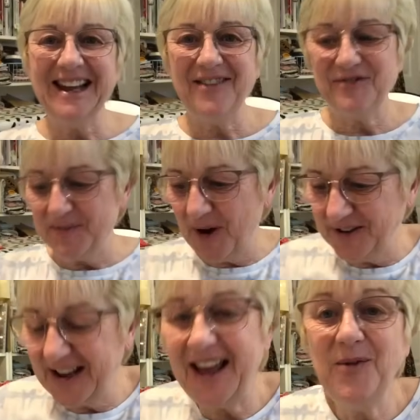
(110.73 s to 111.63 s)

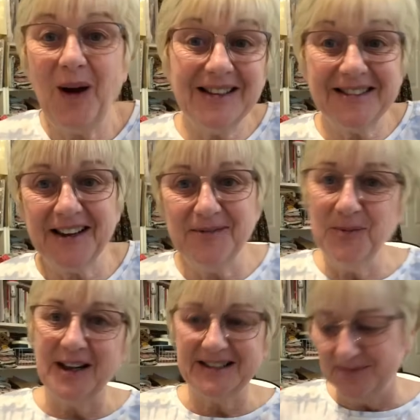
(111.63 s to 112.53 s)
everybody.
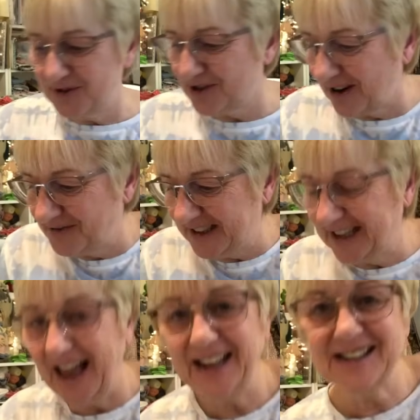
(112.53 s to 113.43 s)
Welcome to Crafty
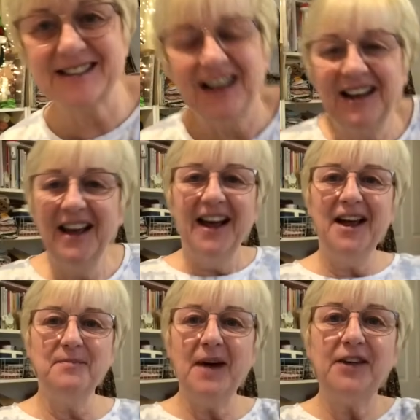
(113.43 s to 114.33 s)
Clegs.
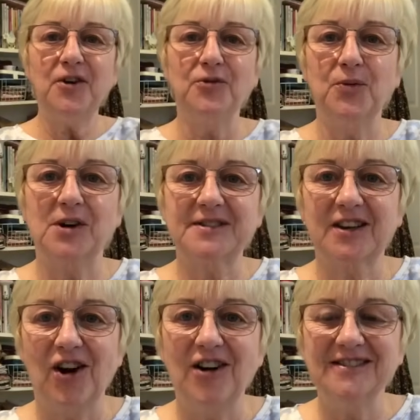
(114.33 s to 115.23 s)
I don't know what to
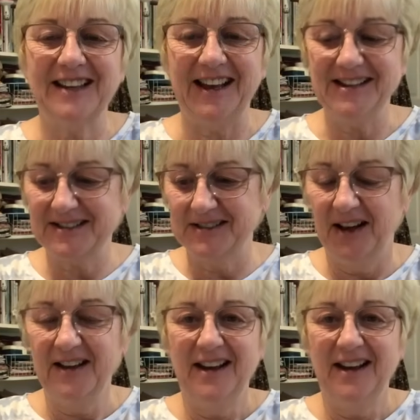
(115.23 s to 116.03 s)
call this.